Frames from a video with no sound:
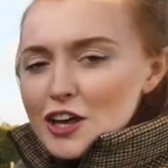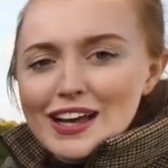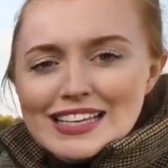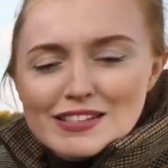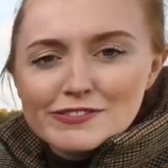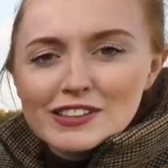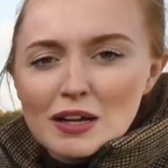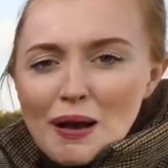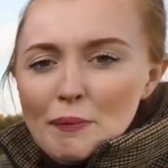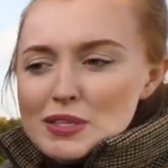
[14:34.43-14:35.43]
that's the full
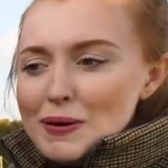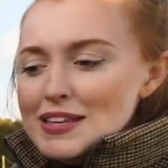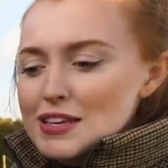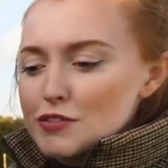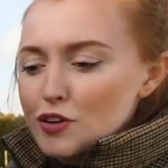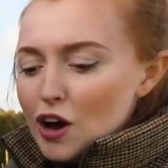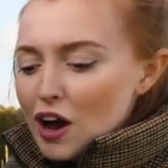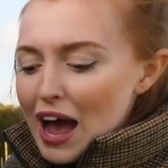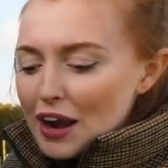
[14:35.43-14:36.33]
amount we spent so far,